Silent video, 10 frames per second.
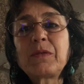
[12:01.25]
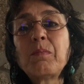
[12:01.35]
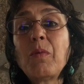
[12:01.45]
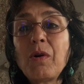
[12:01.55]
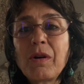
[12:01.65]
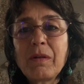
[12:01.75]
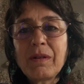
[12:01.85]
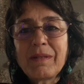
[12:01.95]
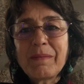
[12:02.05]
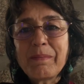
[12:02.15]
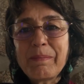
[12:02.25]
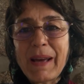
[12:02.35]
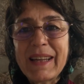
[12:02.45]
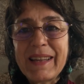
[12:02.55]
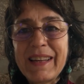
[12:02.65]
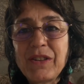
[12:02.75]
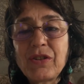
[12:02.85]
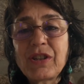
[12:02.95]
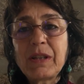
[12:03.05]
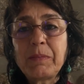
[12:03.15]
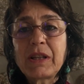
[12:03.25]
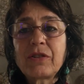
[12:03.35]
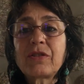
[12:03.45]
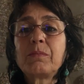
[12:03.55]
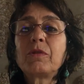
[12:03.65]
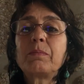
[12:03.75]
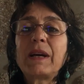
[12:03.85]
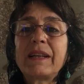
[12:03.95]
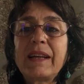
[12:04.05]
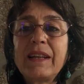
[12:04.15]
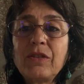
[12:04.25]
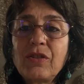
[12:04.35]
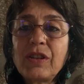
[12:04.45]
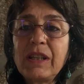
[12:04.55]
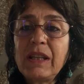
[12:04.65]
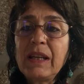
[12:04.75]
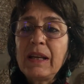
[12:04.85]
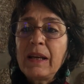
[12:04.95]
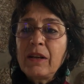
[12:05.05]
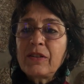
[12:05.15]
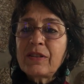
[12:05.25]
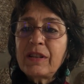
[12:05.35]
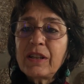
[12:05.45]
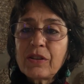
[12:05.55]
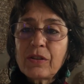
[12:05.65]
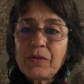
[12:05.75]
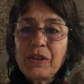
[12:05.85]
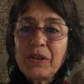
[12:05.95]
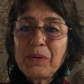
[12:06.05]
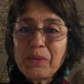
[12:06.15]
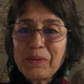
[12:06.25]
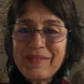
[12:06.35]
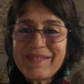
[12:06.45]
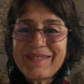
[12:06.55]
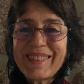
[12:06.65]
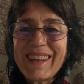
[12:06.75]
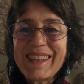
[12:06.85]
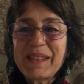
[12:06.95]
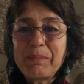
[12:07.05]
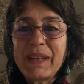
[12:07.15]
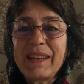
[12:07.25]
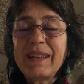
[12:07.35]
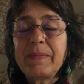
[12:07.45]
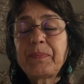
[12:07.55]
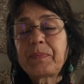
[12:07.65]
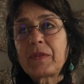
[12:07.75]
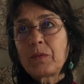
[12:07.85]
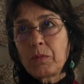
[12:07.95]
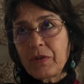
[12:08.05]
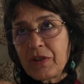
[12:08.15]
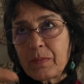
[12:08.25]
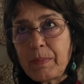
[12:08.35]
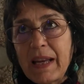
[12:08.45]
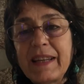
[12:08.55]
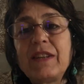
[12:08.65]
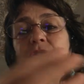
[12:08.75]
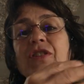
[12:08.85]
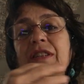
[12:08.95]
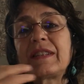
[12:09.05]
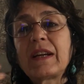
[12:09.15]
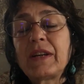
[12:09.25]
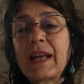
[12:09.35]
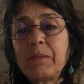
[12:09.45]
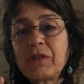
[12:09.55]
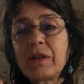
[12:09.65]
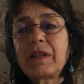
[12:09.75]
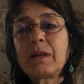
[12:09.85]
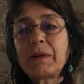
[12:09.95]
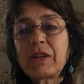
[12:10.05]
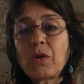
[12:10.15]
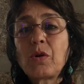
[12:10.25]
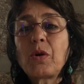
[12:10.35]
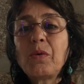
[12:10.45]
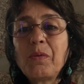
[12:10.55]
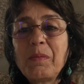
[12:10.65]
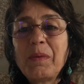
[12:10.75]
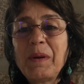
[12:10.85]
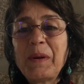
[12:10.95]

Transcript: more bad energy, because the more bad energy sticks to you as a being, the more this bad energy is there. And I'm talking about our own